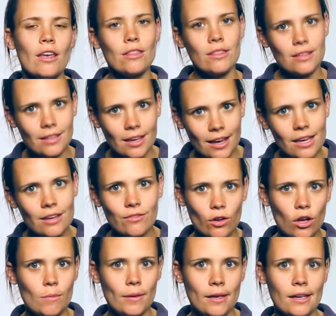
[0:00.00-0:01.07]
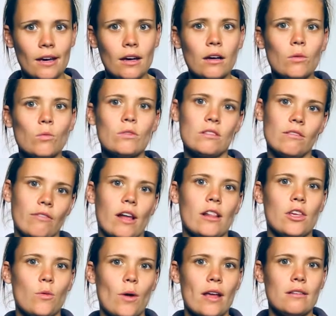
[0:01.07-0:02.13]
The key verb here was
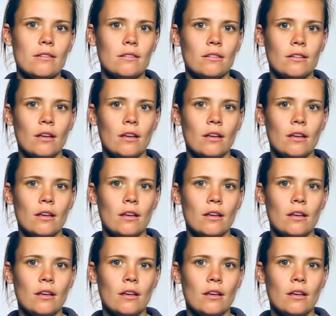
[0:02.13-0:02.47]
evaluate.